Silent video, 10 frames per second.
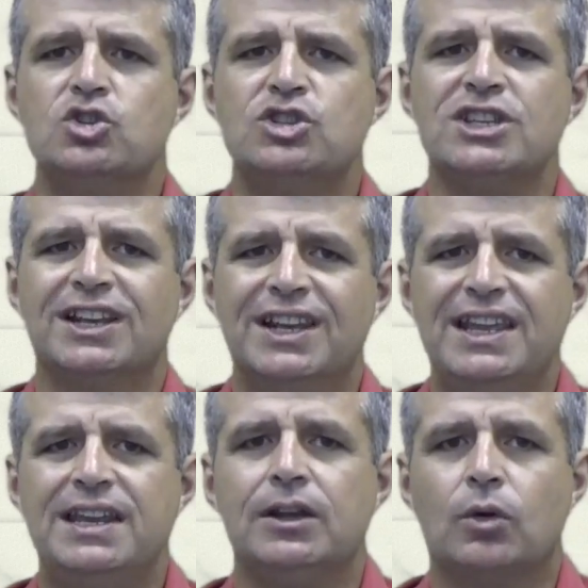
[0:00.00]
using
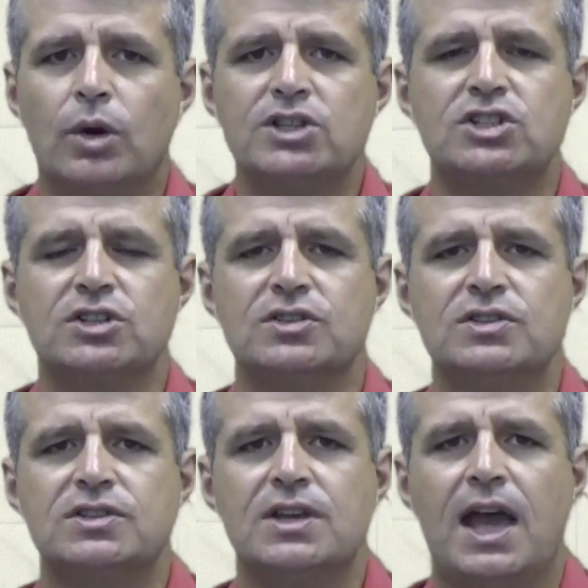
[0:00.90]
leading
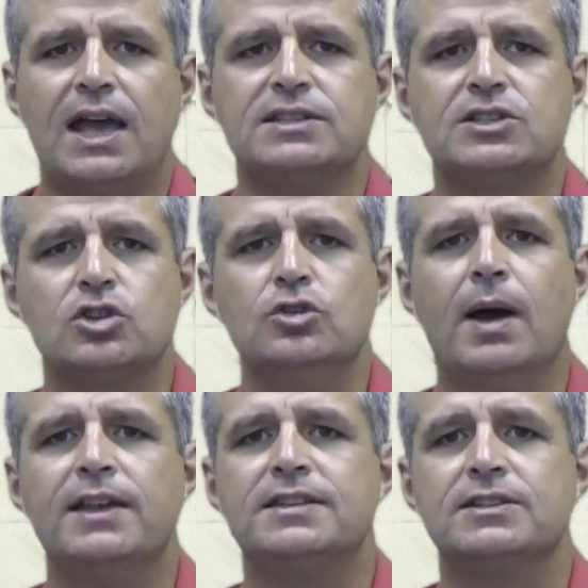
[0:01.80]
questions has two
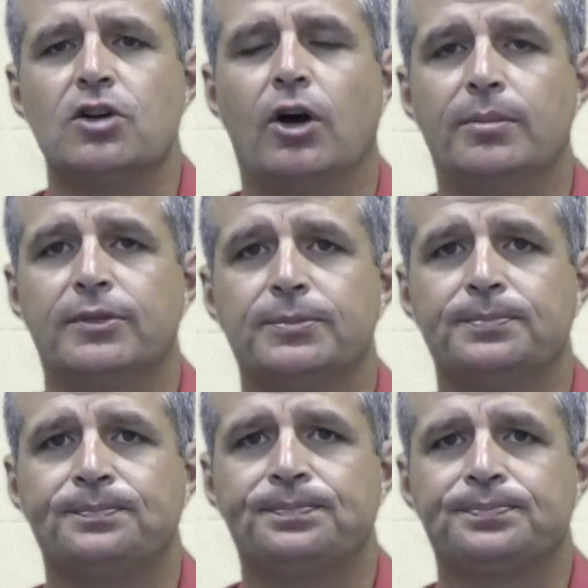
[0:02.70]
basic types.
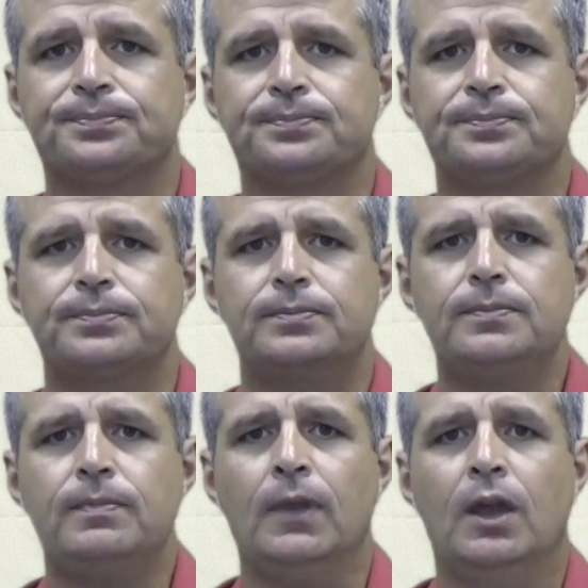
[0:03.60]

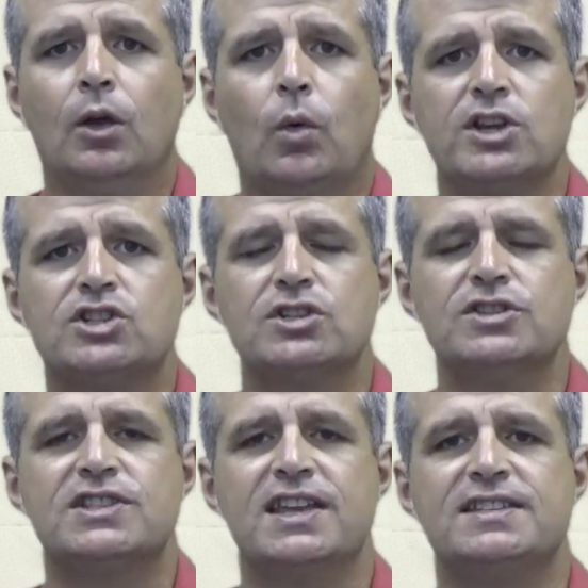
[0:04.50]

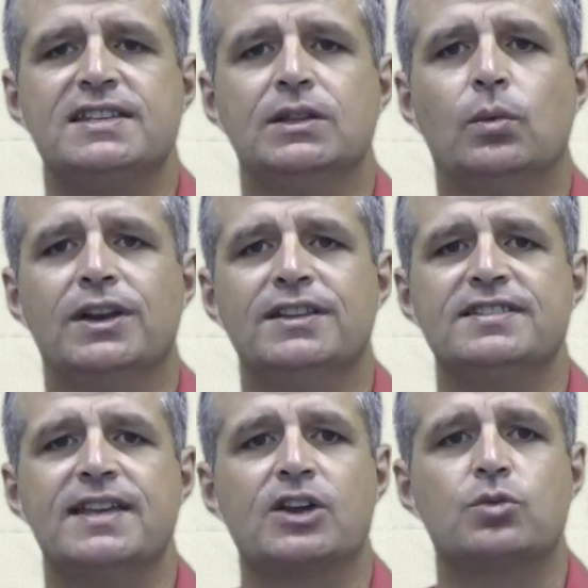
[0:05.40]
Questions testing the
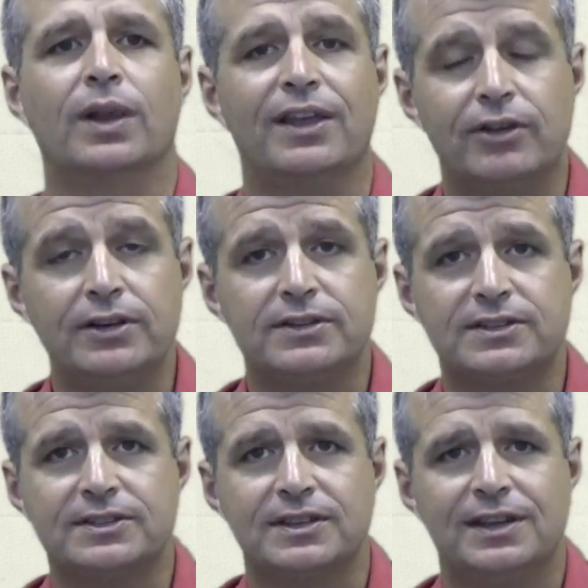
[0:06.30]
witness's actual
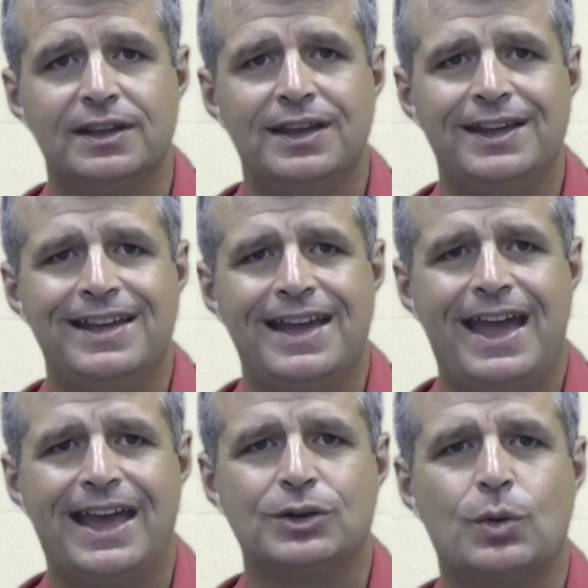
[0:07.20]
evidence,
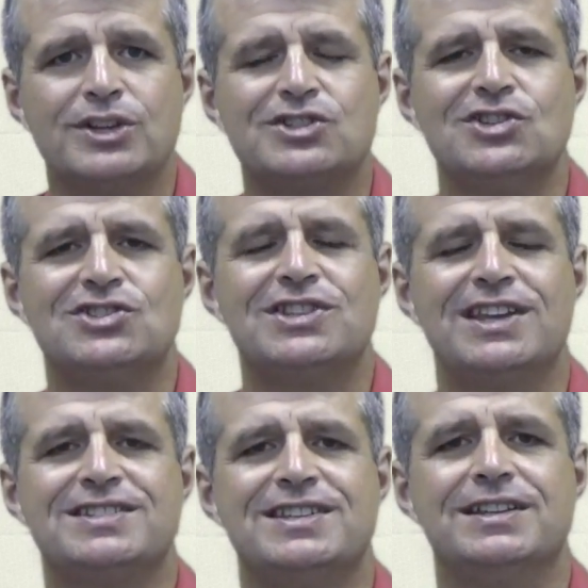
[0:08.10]
and questions
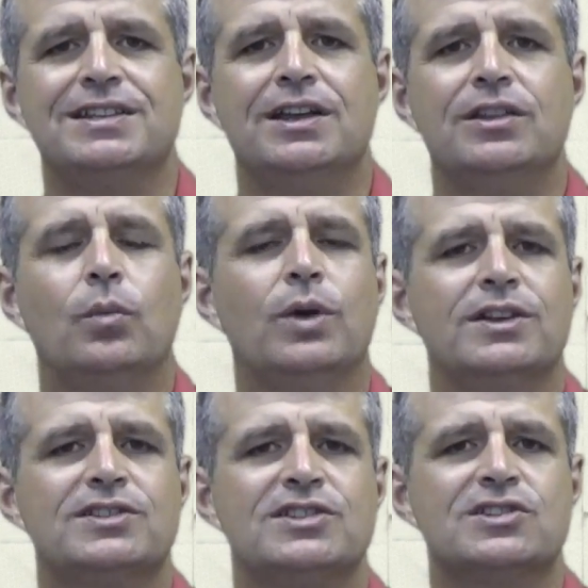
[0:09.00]
testing the
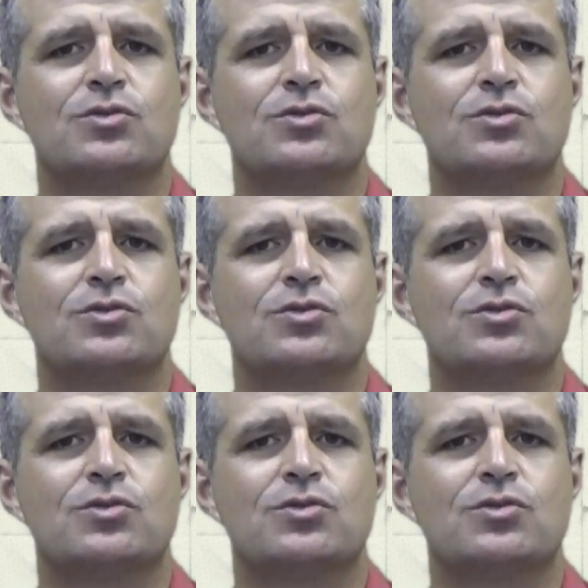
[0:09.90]
witness's